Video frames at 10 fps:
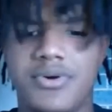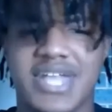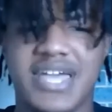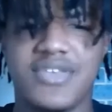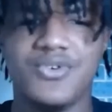I
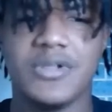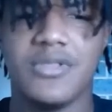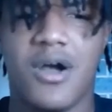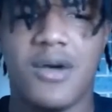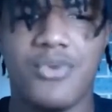used the
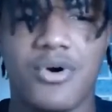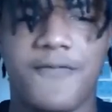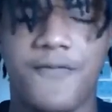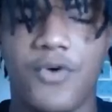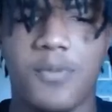Lawnmower
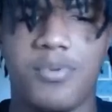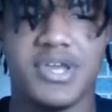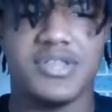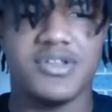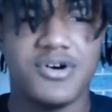
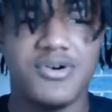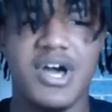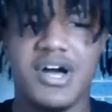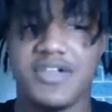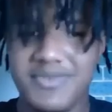4.0,
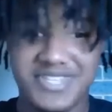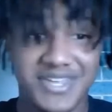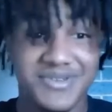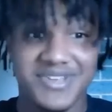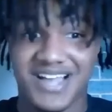let me tell
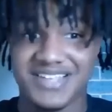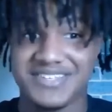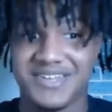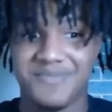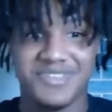you guys
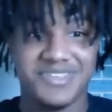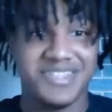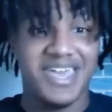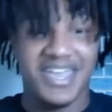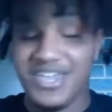something.
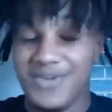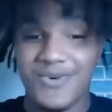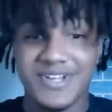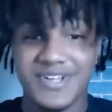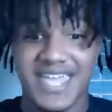It
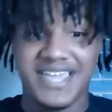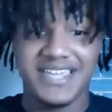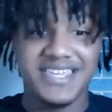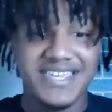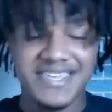was a
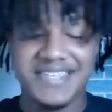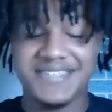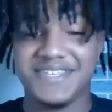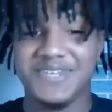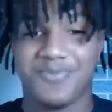easy
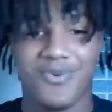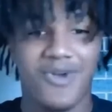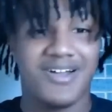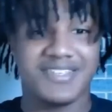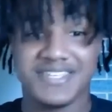
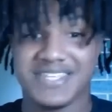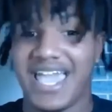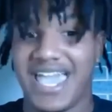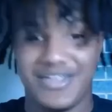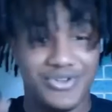process. I
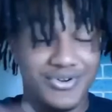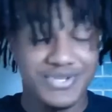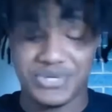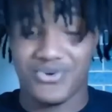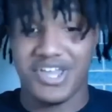had no
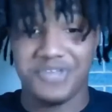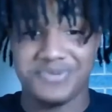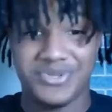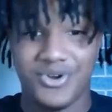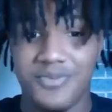scrapes,
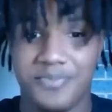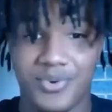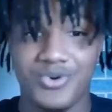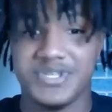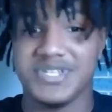no
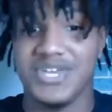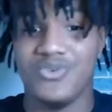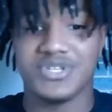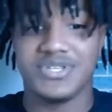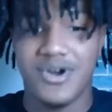bruises. It
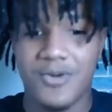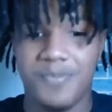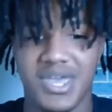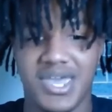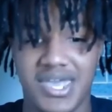was no
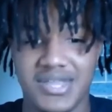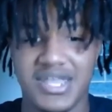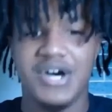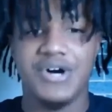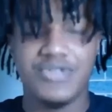pain.
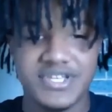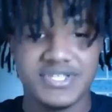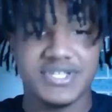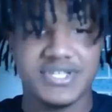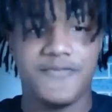
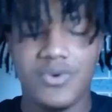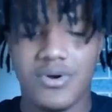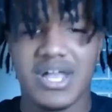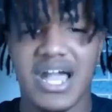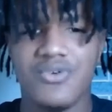Listen, if you're a
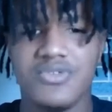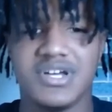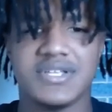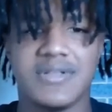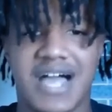guy who
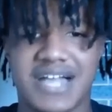does a lot